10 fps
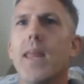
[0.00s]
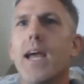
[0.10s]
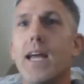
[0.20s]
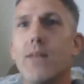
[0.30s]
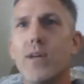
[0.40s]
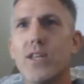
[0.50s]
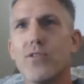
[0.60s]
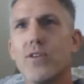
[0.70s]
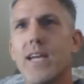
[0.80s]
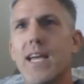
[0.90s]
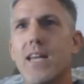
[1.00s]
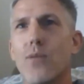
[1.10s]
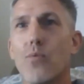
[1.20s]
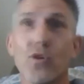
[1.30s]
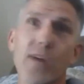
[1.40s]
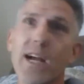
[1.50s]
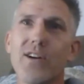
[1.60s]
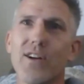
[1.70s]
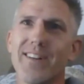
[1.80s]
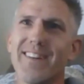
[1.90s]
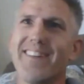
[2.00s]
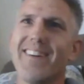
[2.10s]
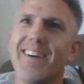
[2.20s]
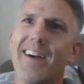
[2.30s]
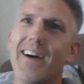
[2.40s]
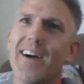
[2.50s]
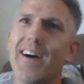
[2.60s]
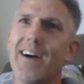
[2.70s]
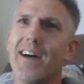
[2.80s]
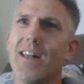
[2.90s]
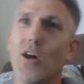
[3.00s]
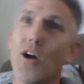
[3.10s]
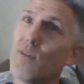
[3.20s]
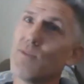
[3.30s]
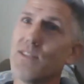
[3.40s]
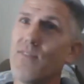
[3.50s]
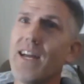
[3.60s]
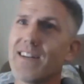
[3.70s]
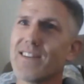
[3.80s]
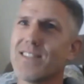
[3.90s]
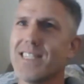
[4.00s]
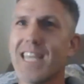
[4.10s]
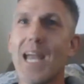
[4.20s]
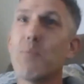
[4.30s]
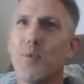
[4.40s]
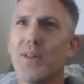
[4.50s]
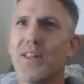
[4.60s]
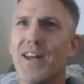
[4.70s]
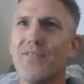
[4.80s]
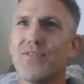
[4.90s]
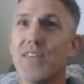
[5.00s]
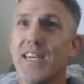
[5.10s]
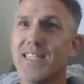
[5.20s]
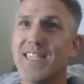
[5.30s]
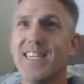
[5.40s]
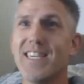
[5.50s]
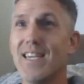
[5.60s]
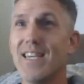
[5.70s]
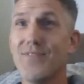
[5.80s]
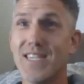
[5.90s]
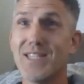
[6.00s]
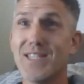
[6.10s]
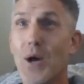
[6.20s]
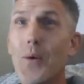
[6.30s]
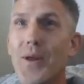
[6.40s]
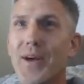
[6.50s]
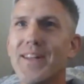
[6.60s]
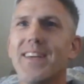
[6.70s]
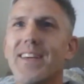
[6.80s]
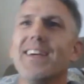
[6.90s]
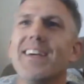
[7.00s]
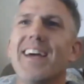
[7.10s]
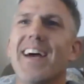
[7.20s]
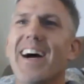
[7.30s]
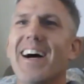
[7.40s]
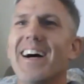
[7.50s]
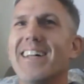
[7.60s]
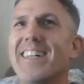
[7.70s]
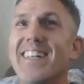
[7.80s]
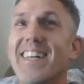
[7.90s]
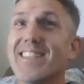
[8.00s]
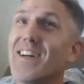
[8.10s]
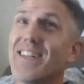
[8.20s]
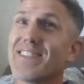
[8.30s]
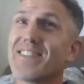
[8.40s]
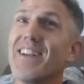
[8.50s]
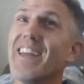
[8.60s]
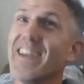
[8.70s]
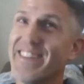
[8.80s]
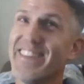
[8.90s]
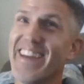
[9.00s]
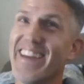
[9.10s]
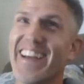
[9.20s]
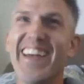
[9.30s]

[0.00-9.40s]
and when you're at a world record, Laura was invited because she's capable enough, and if she's noted, that's not necessarily a good thing.